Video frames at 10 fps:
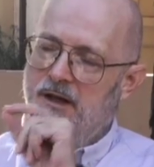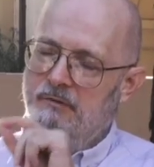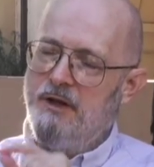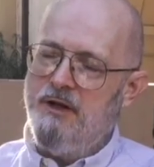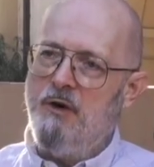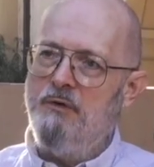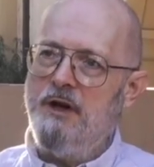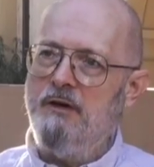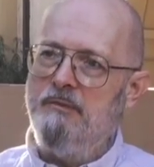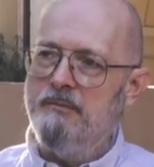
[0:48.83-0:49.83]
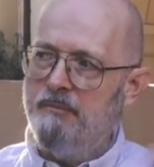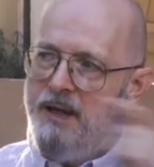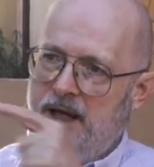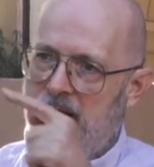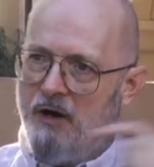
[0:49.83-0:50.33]
of the node they're
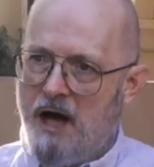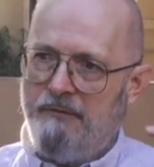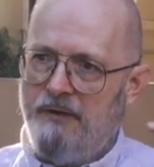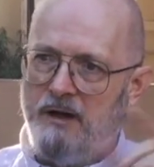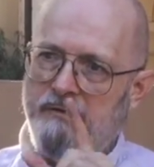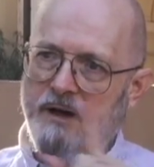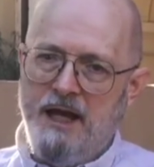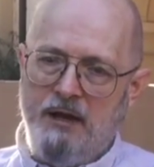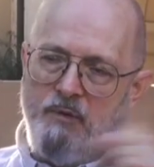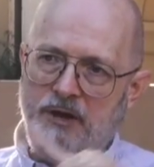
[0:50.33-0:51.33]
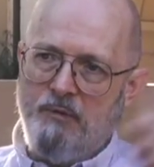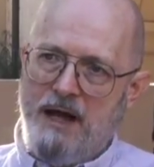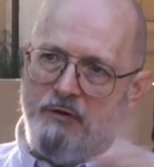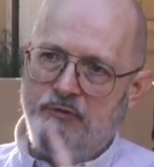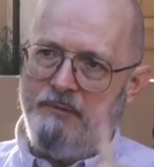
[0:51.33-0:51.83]
pinging off of and what the
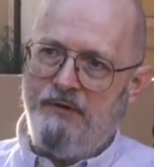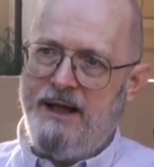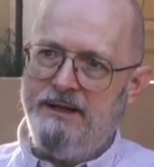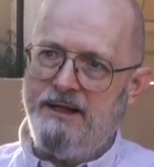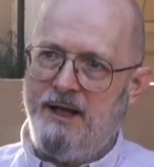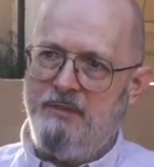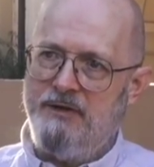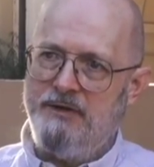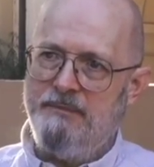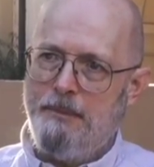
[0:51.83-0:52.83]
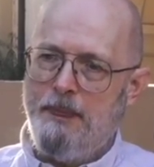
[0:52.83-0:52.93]
round trip flight time is.